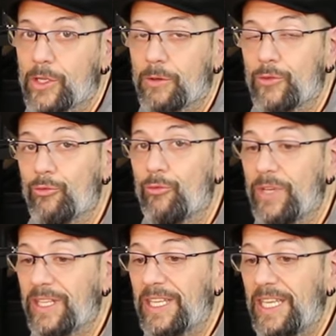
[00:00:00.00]
So it's
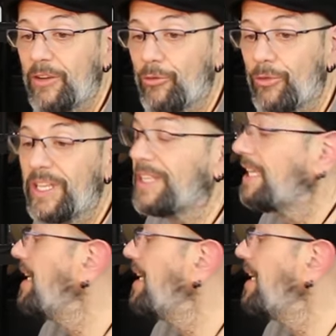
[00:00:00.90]
really, really